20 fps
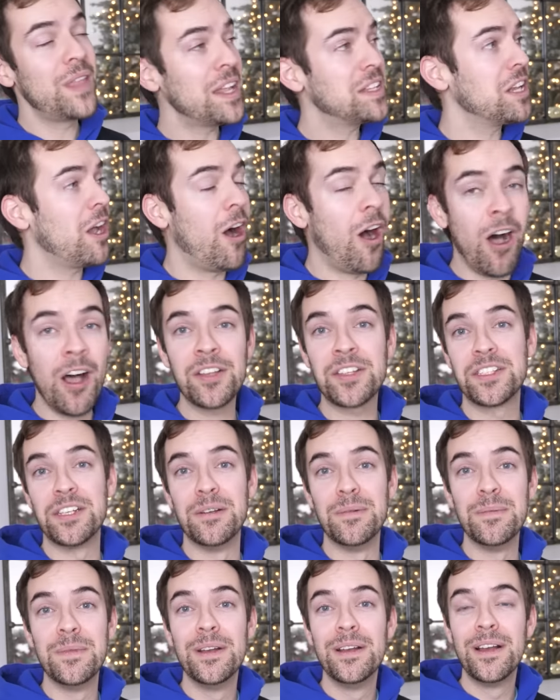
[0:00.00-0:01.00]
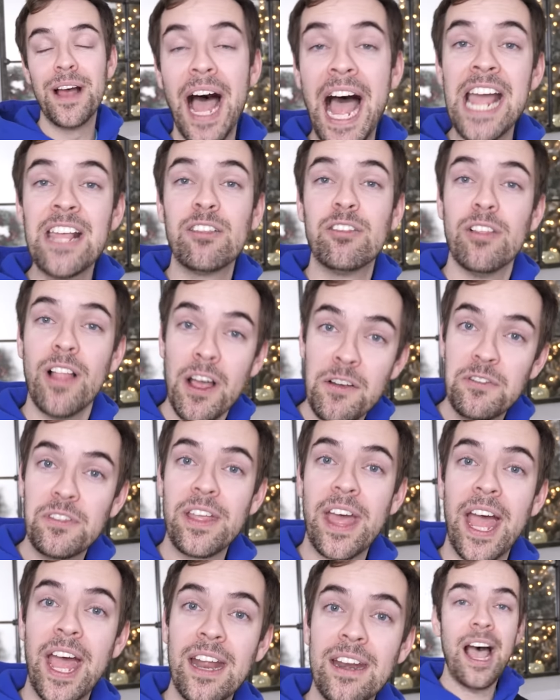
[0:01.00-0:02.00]
That's awesome. I love
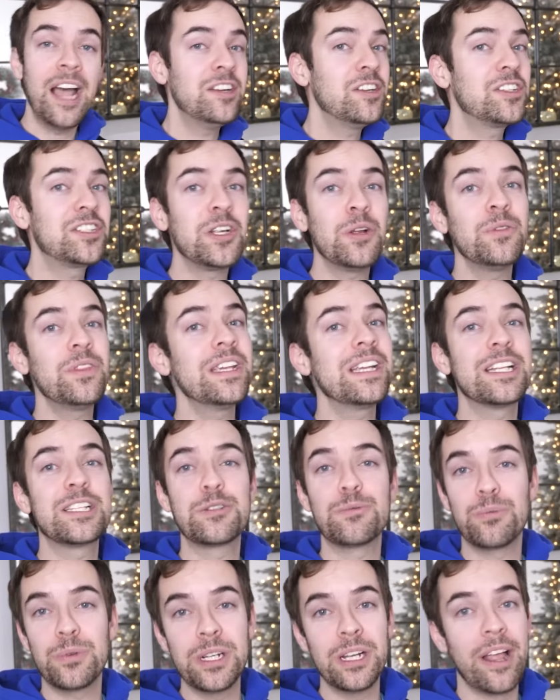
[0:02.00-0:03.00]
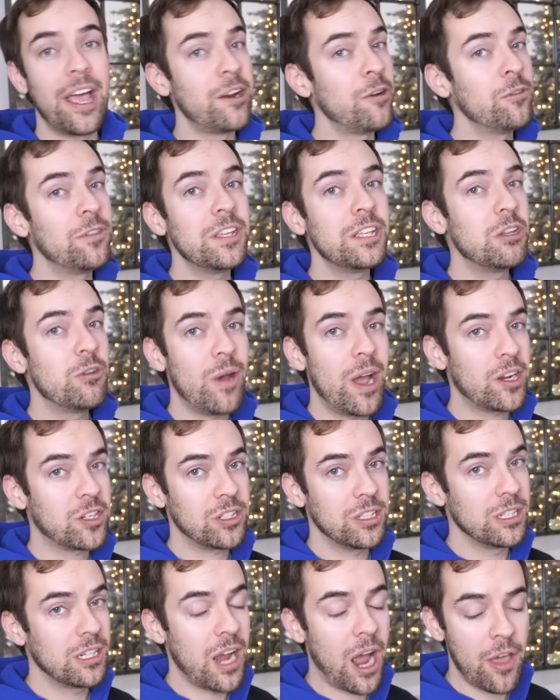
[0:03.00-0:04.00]
that. I just don't think it's real. I don't think you
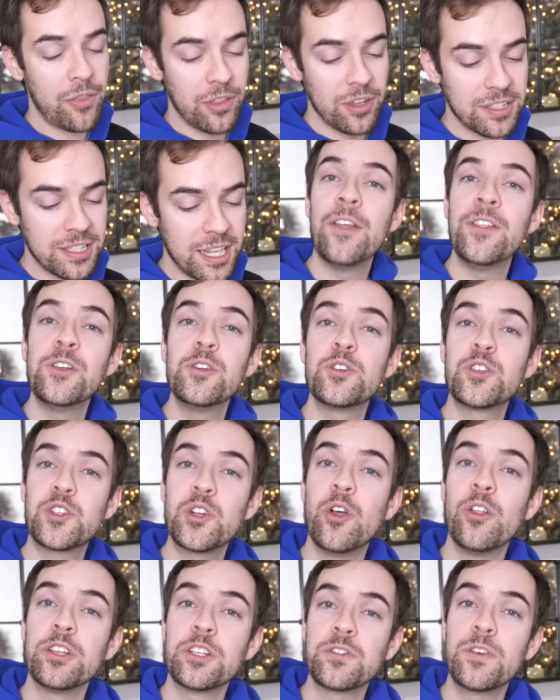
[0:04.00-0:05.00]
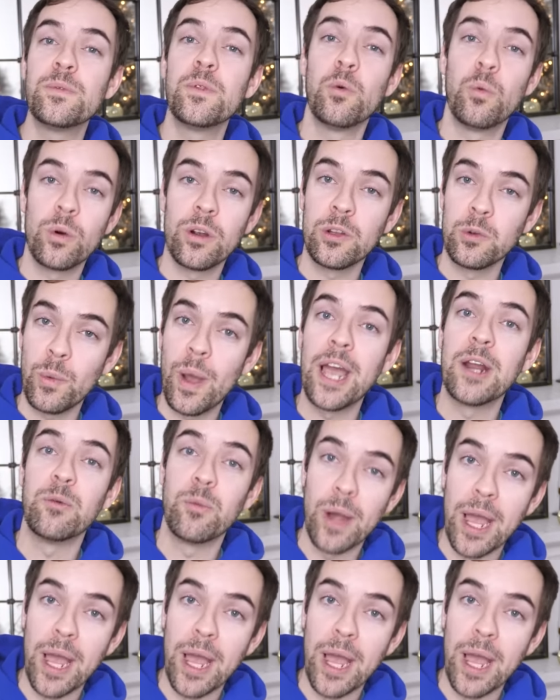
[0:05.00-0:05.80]
actually got this. I think you stole this from the World Wide